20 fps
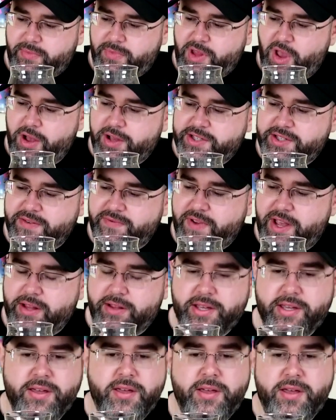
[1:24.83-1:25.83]
Hudson
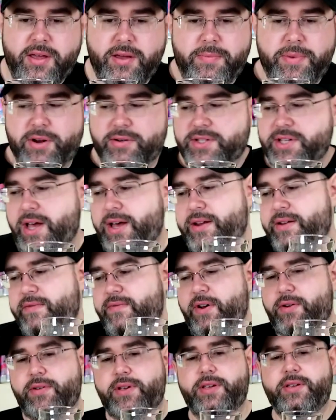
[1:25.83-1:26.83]
Valley beers, kind of
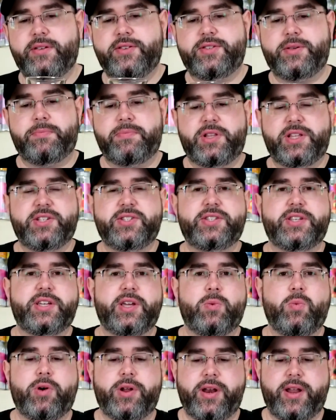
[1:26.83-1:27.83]
very simplistic
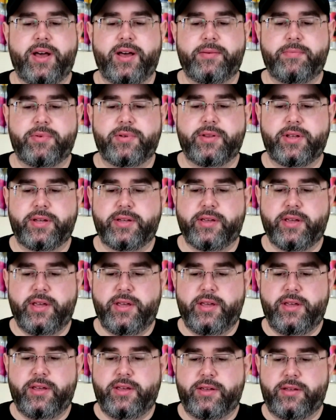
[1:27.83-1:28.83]
and whatnot, but like,
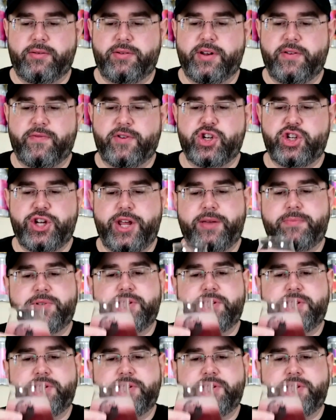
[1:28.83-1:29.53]
you know, different shapes.